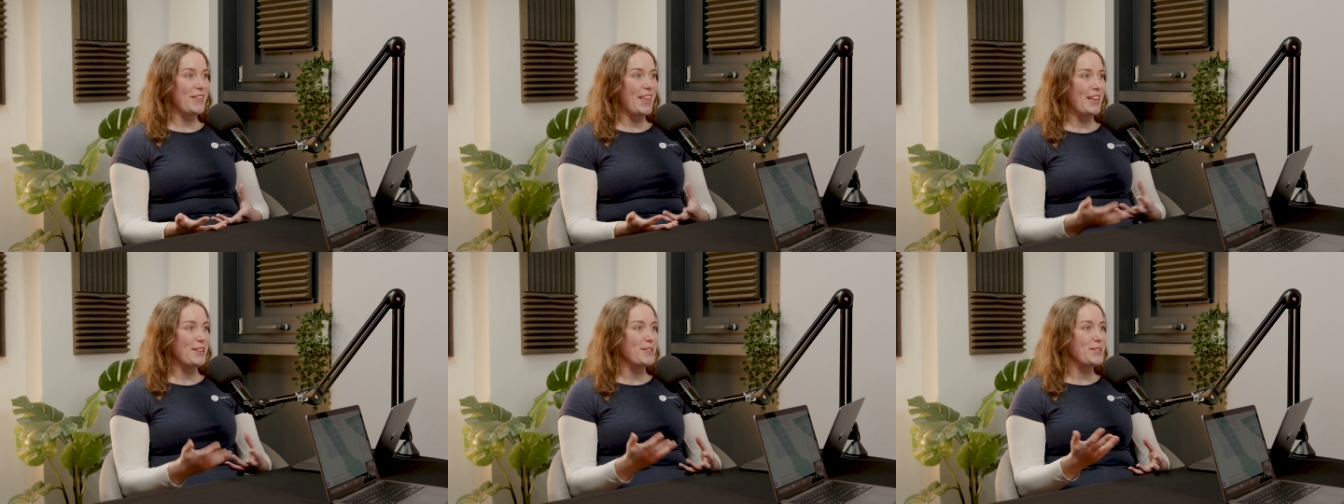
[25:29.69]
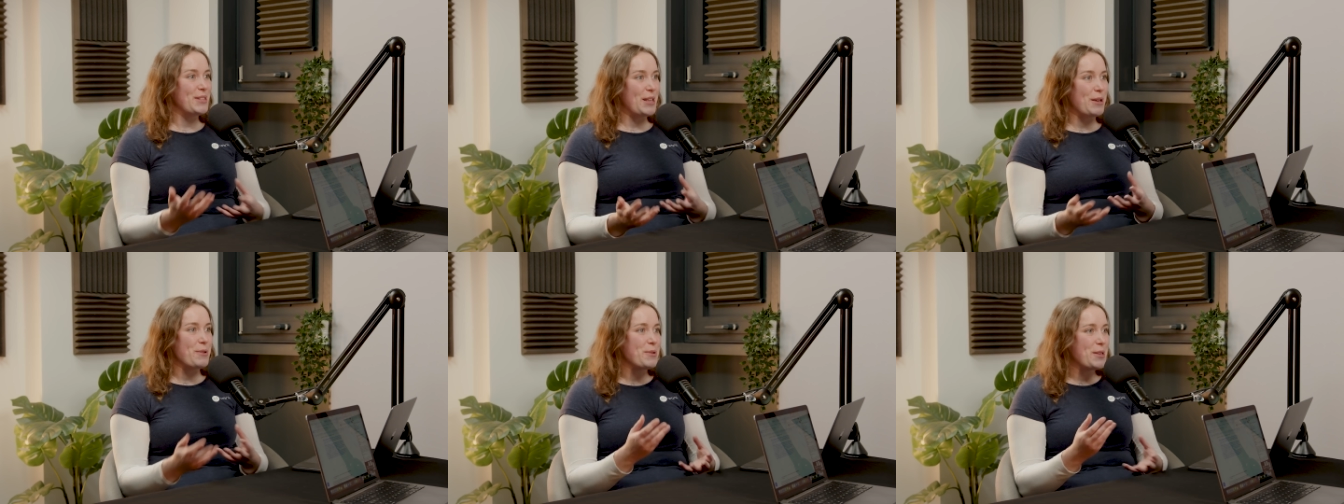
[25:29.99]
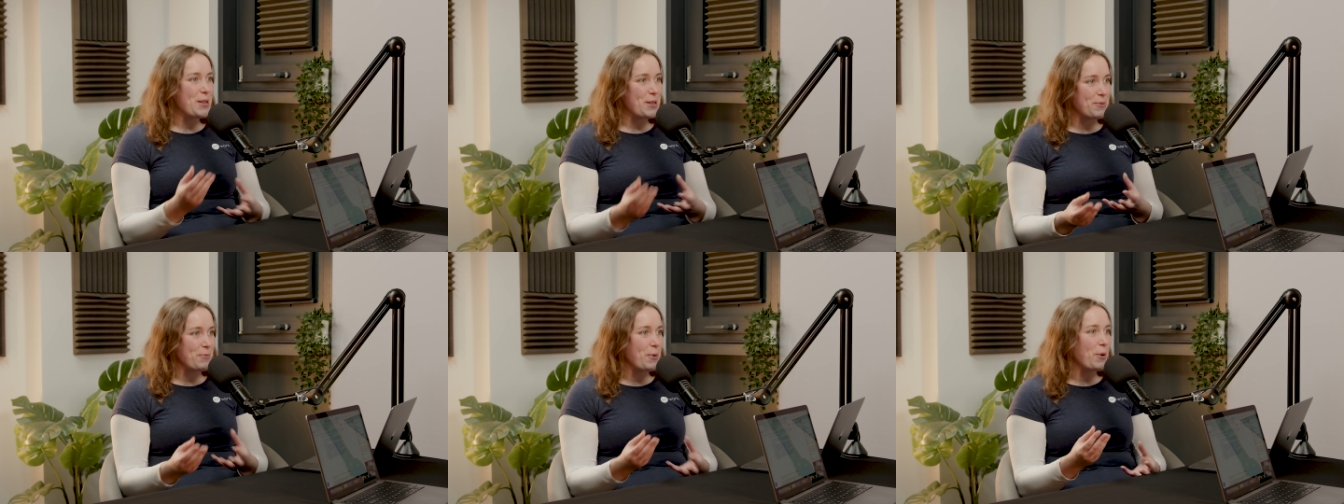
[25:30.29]

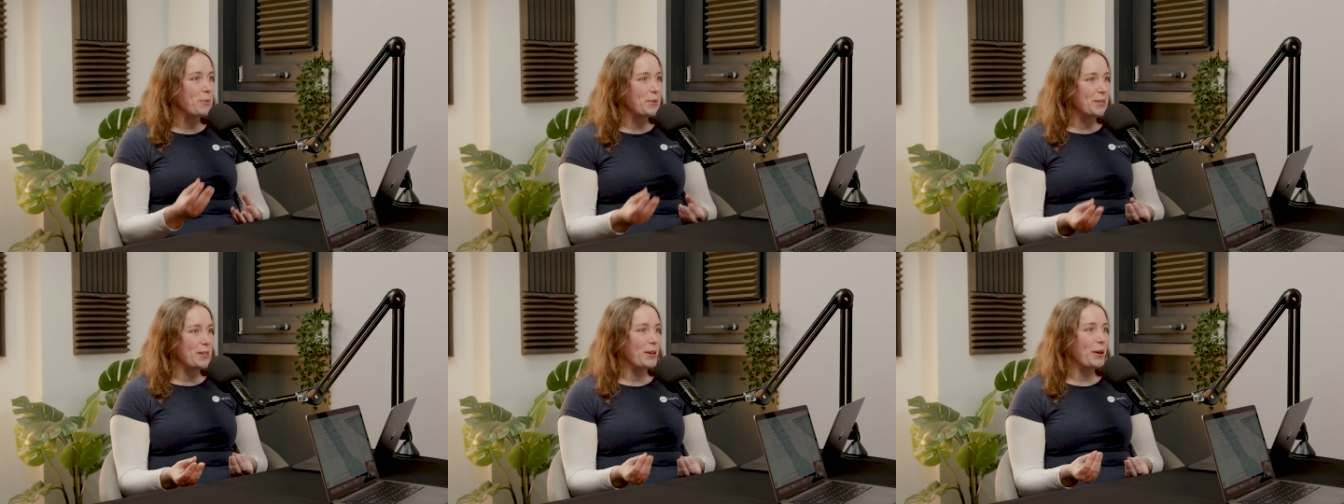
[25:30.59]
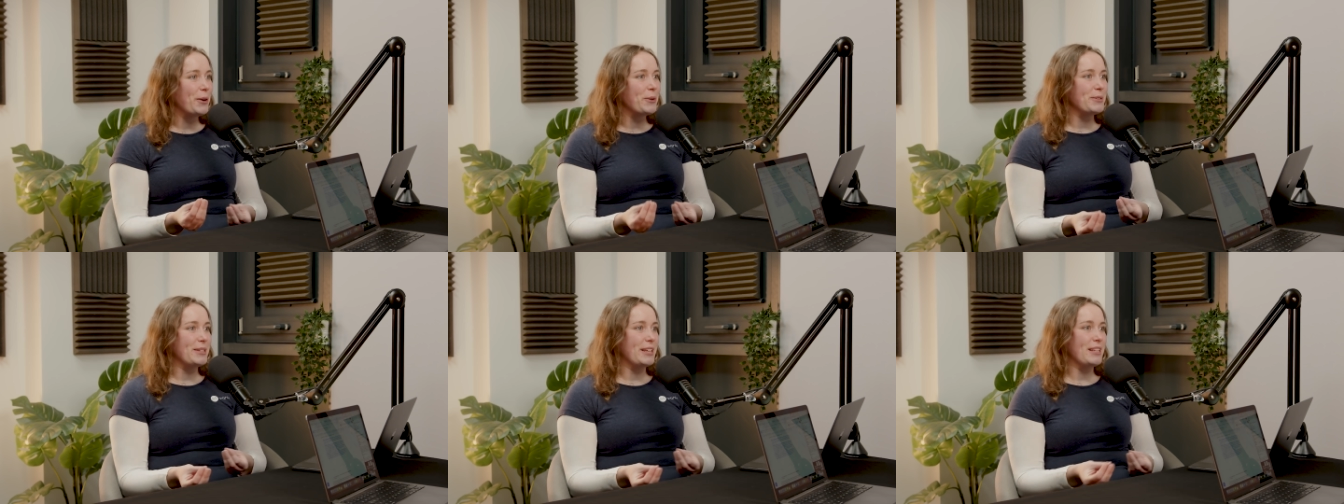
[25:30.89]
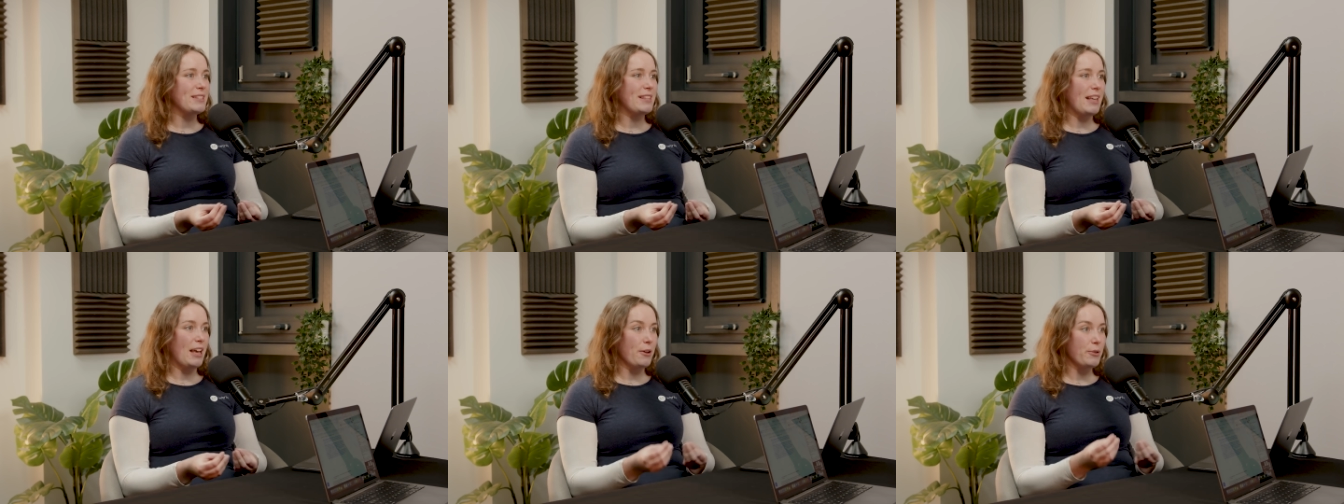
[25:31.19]
is what was the gold
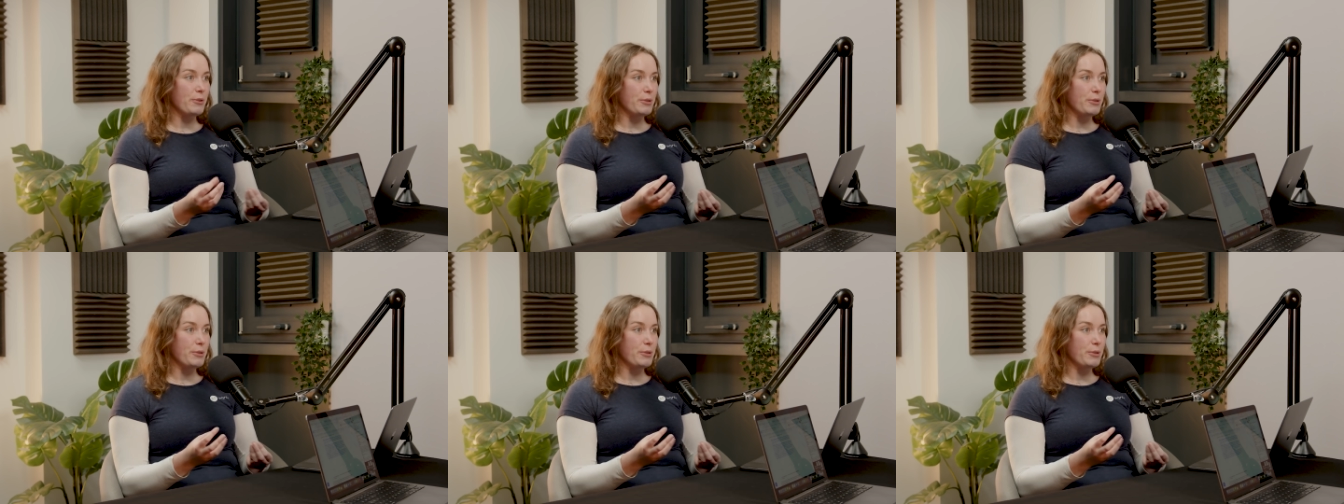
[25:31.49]
dust there,